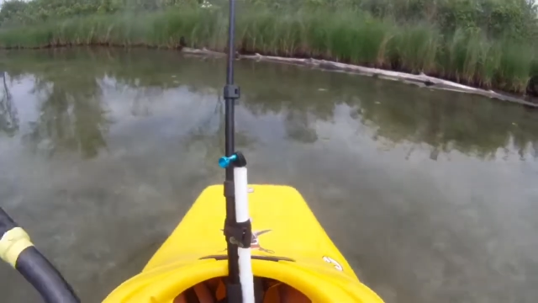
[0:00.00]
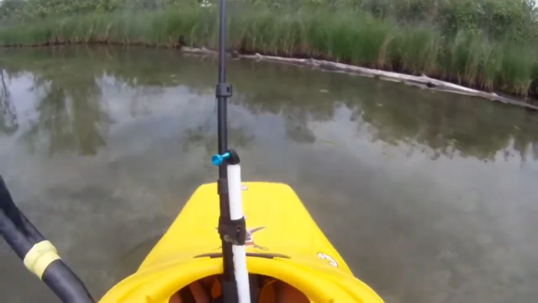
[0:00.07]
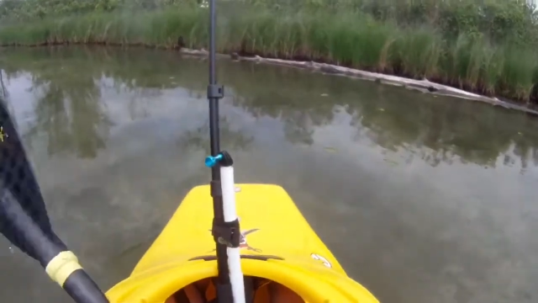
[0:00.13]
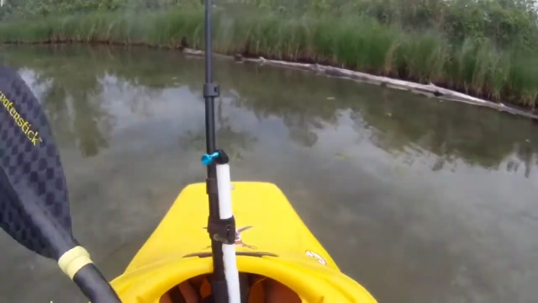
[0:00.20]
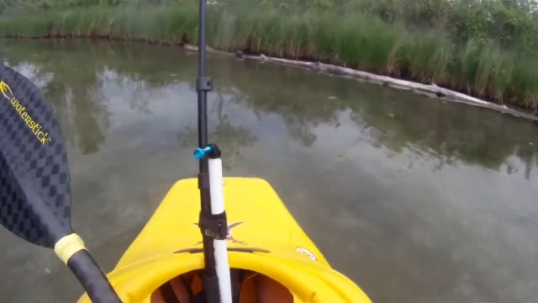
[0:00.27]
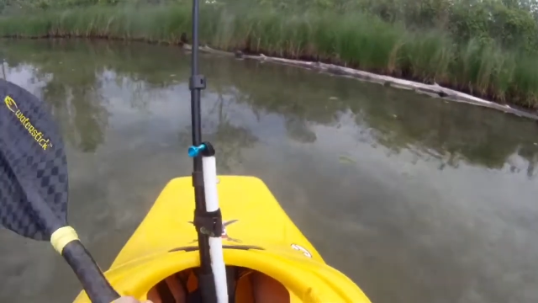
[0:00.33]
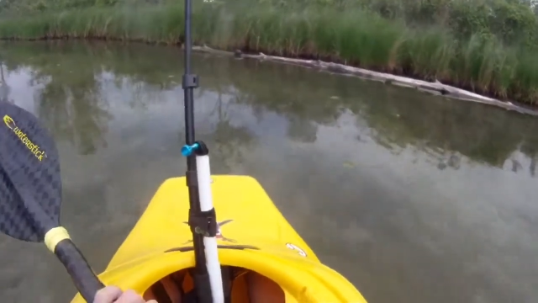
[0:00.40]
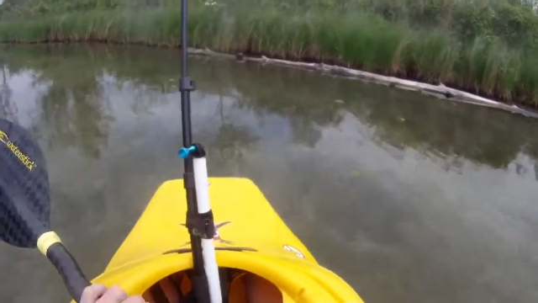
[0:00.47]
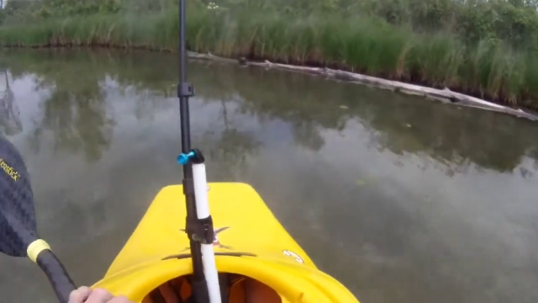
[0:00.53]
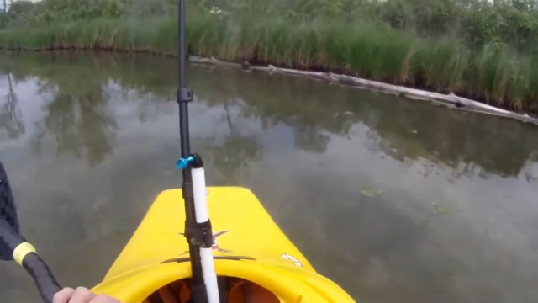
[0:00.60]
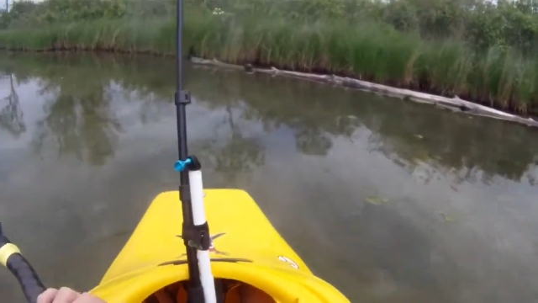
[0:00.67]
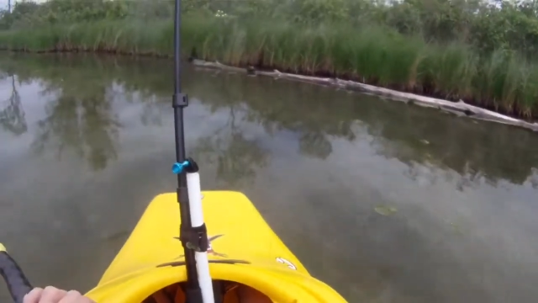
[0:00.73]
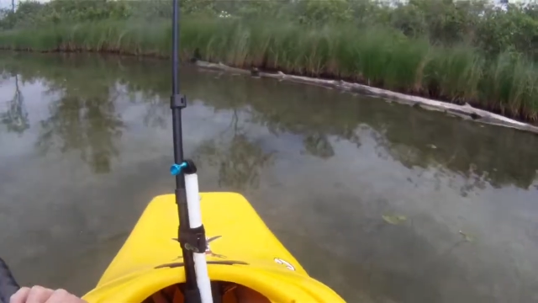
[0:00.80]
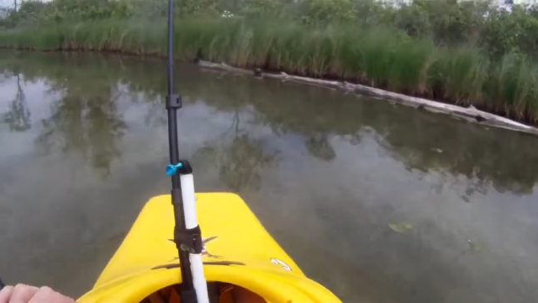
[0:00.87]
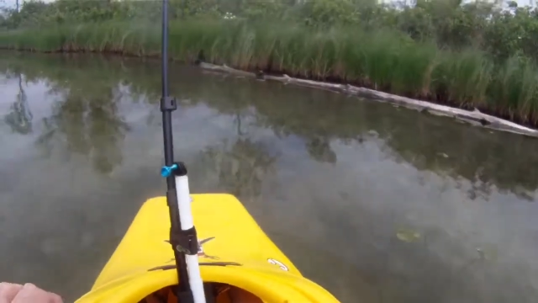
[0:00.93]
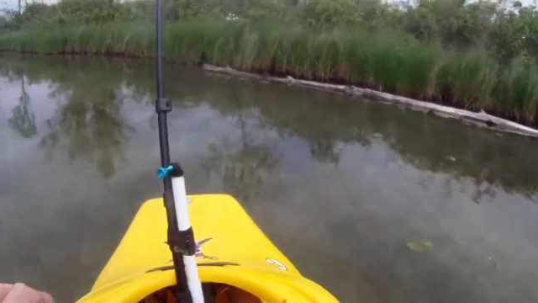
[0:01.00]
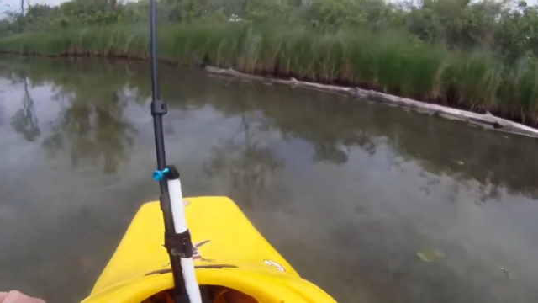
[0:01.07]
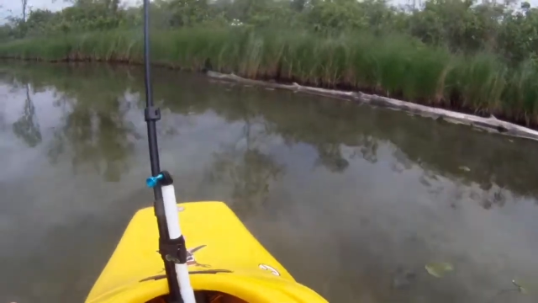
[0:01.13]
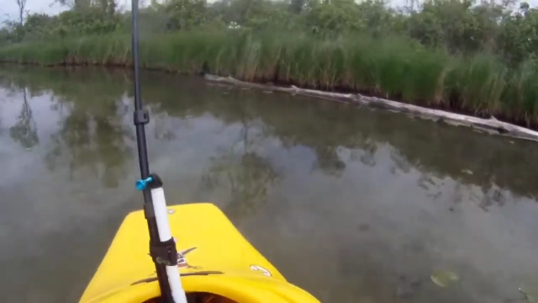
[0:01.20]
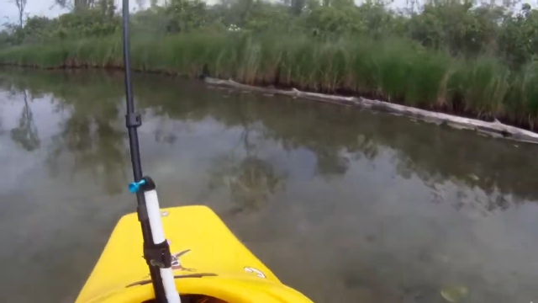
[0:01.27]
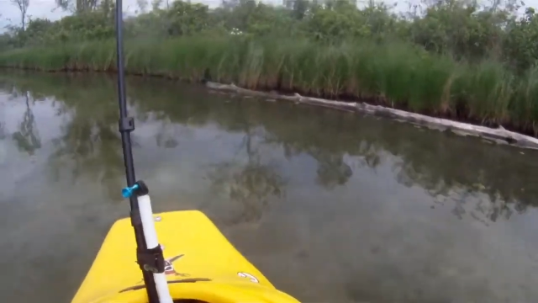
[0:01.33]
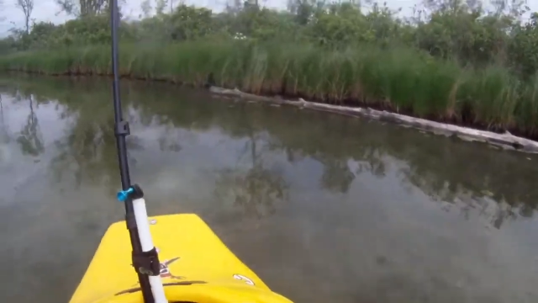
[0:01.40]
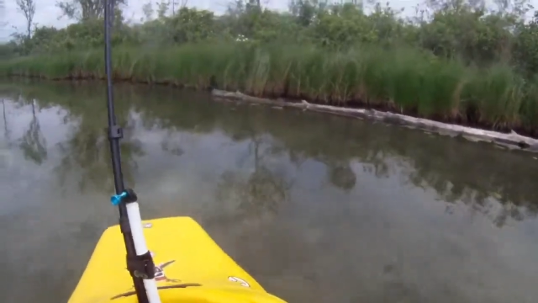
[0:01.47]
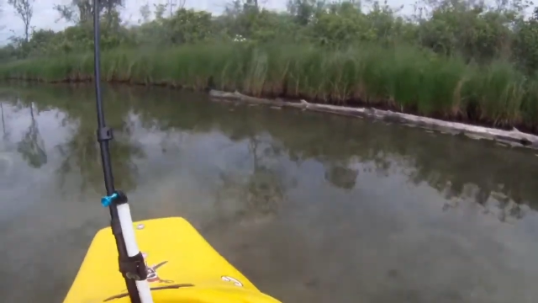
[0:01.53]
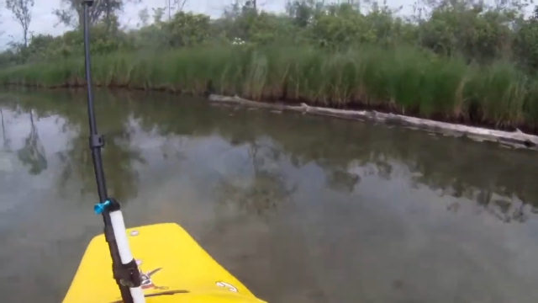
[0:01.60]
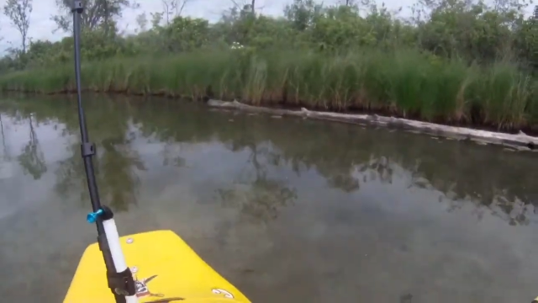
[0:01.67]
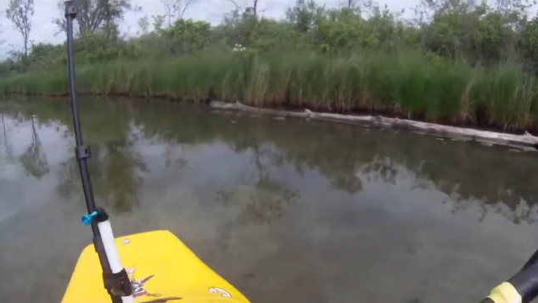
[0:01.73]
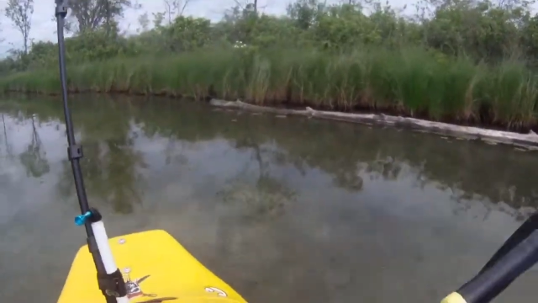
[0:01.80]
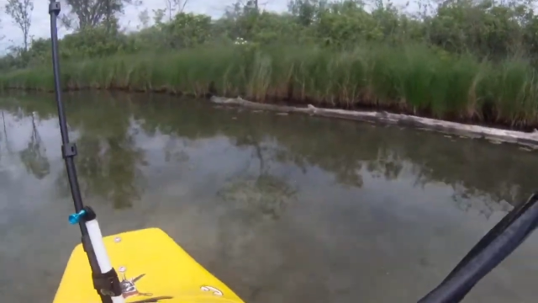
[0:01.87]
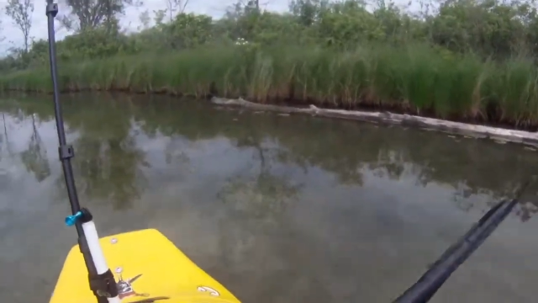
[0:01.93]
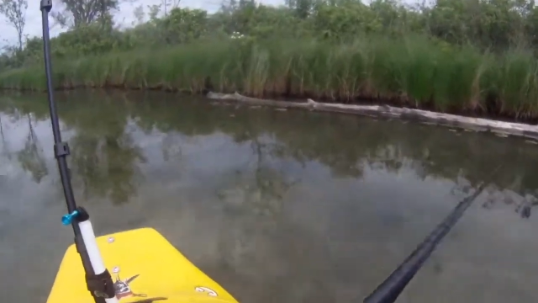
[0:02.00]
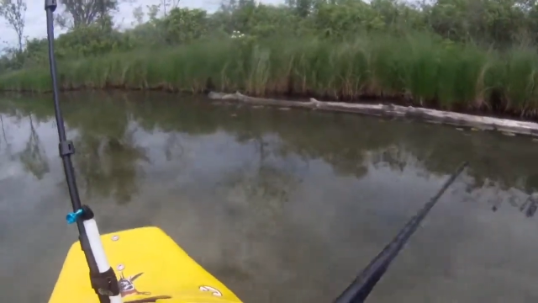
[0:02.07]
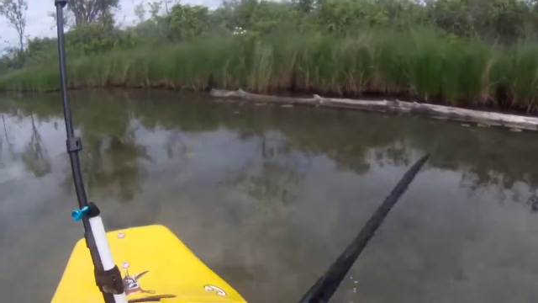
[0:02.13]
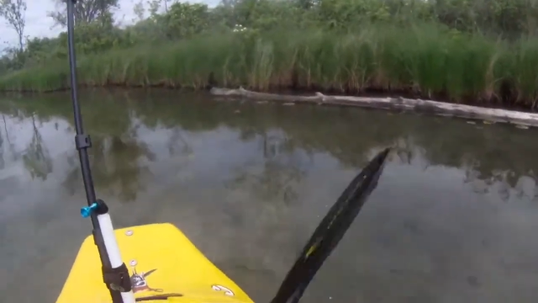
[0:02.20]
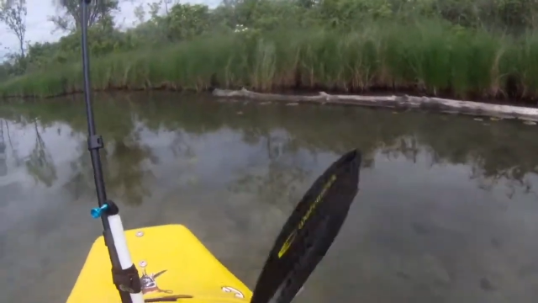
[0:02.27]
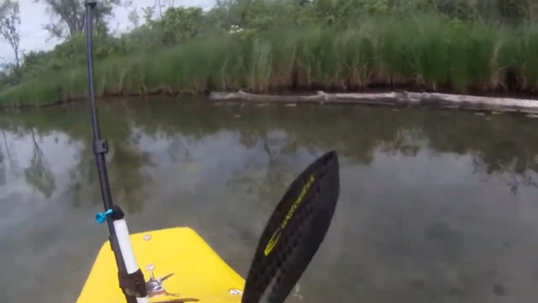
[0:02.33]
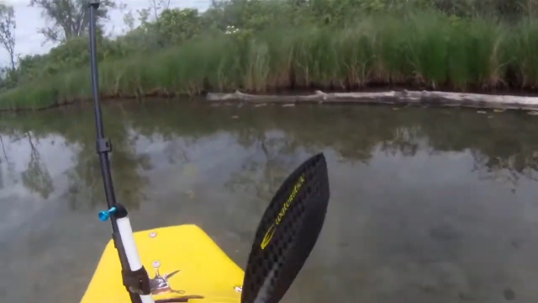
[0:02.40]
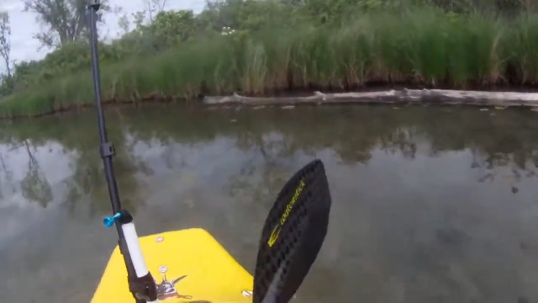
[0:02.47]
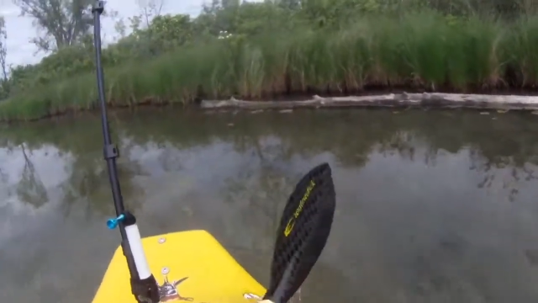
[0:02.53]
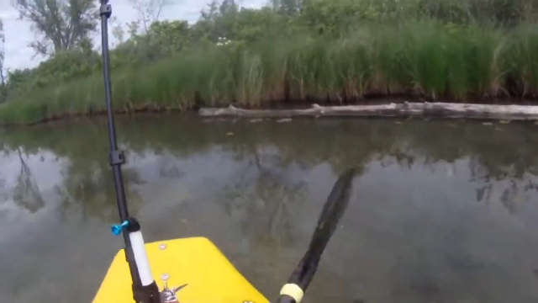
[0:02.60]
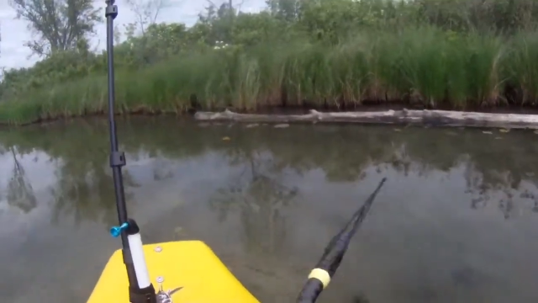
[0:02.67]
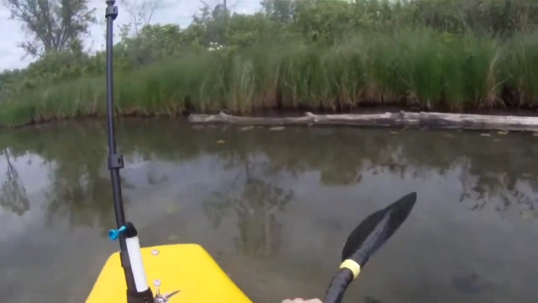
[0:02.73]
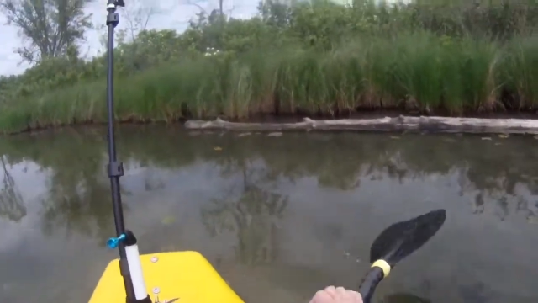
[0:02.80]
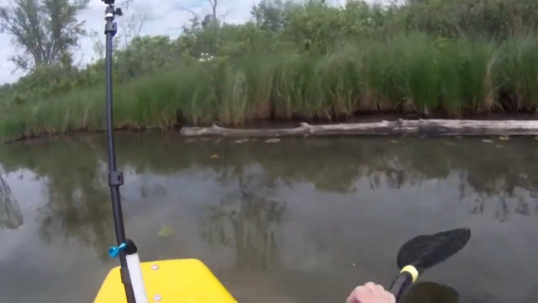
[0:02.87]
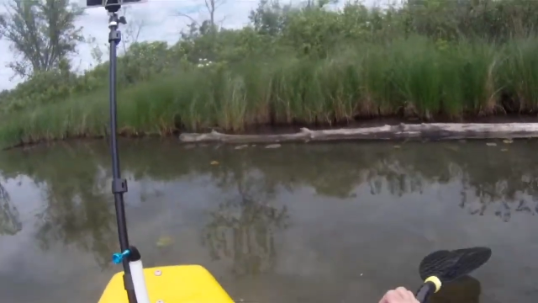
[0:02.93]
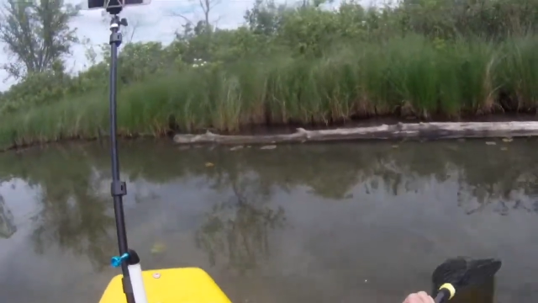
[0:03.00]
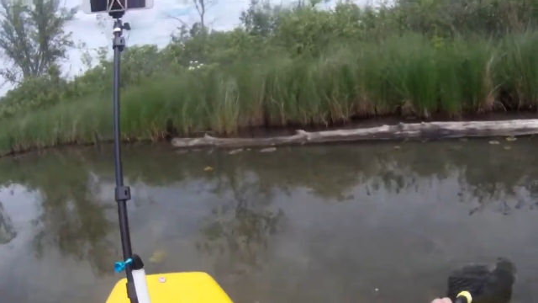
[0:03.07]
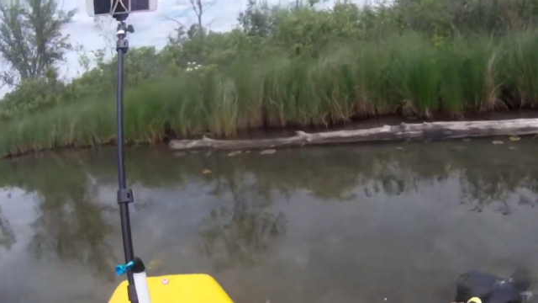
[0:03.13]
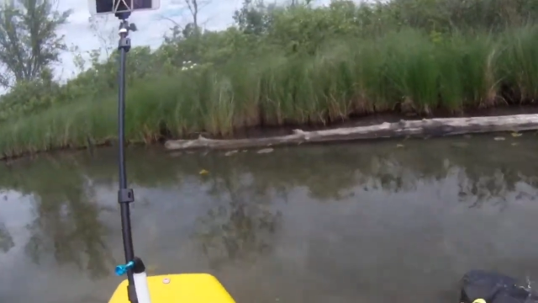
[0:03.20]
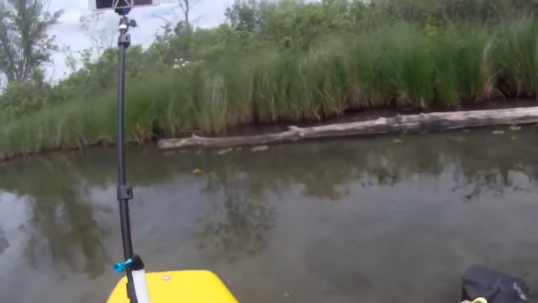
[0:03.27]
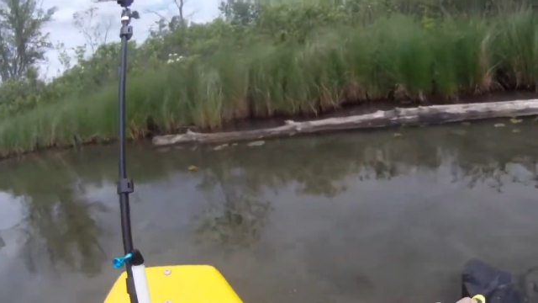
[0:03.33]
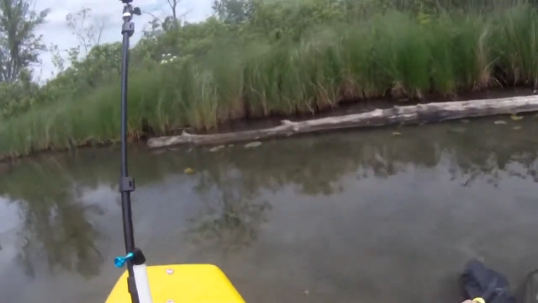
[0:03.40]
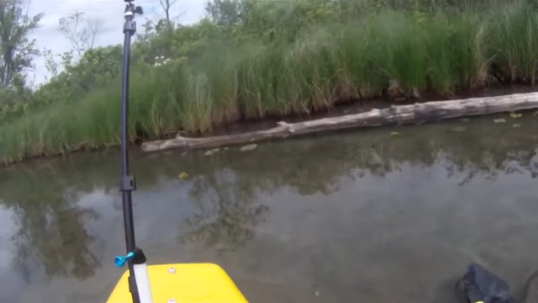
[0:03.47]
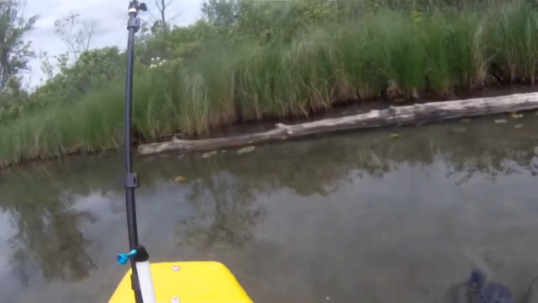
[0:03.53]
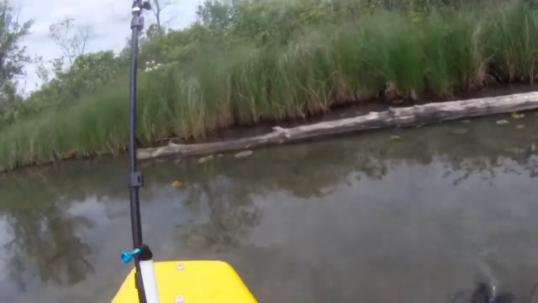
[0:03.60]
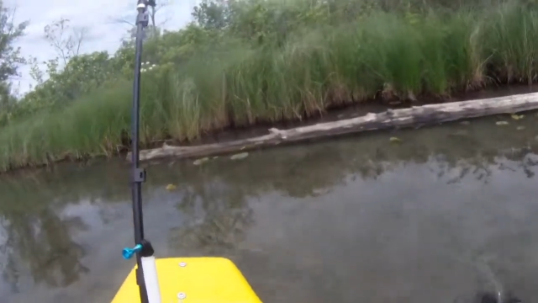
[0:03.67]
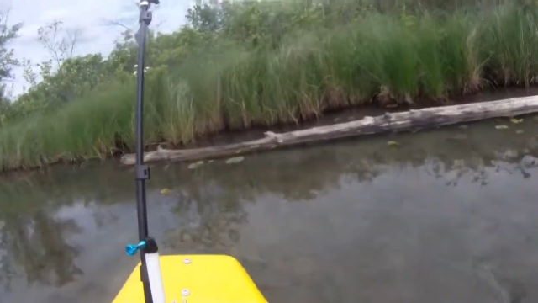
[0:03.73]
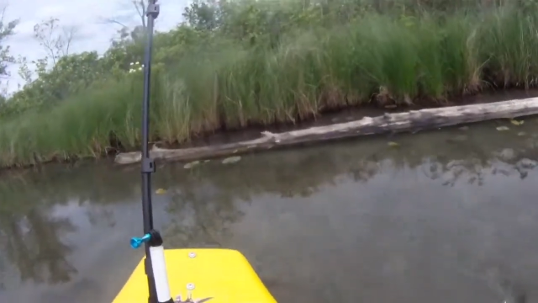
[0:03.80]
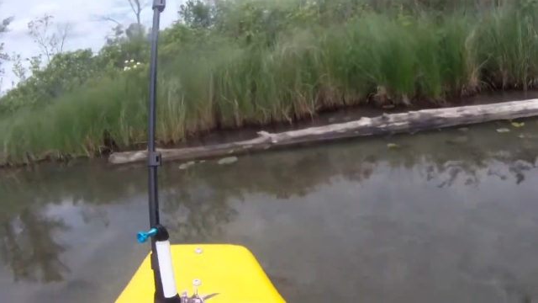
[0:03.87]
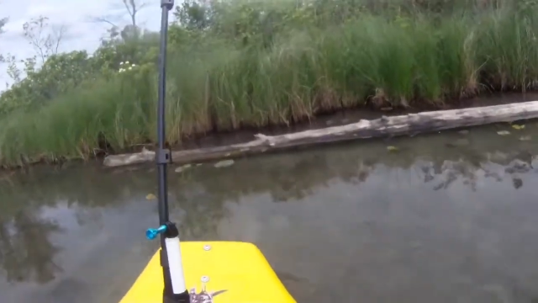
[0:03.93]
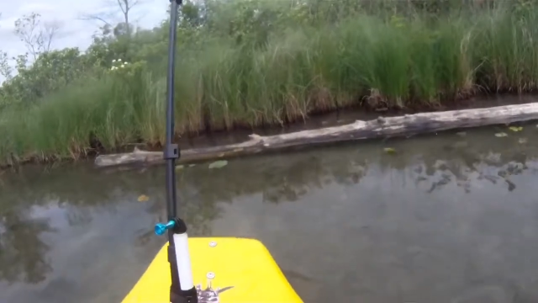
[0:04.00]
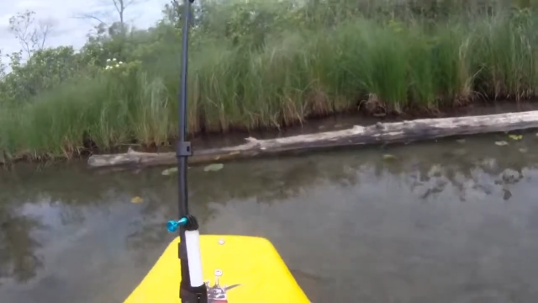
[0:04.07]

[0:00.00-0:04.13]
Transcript: No face is visible, so there are no lips to read.